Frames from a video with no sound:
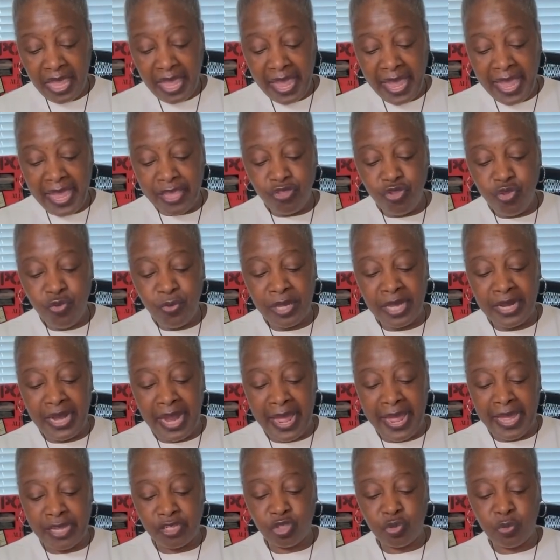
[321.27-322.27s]
And you can
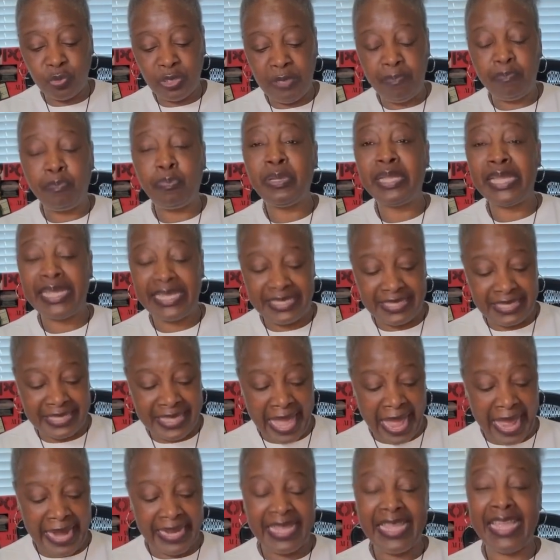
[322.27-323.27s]
actually place
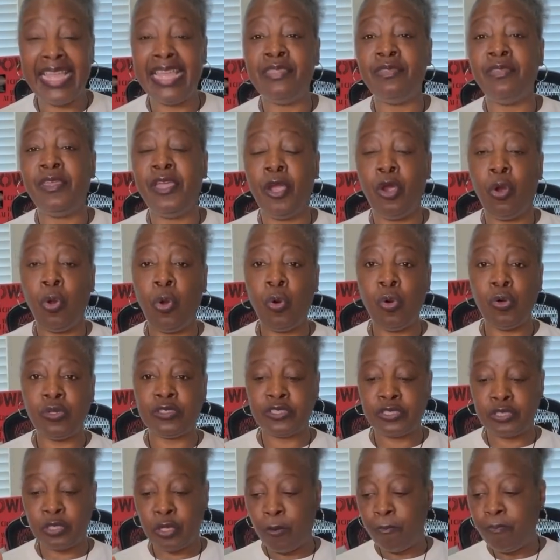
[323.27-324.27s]
that in there
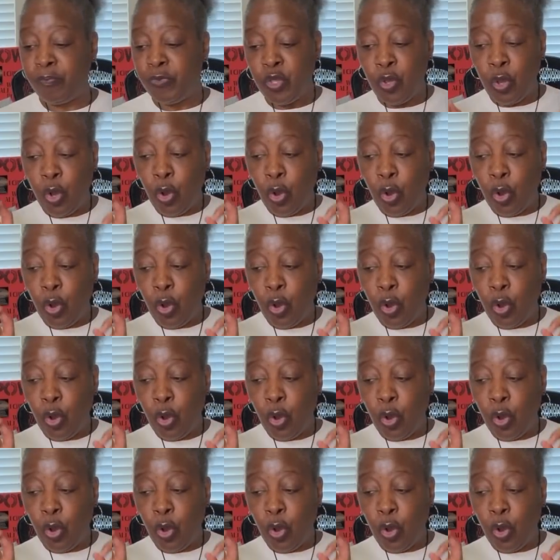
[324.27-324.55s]
also.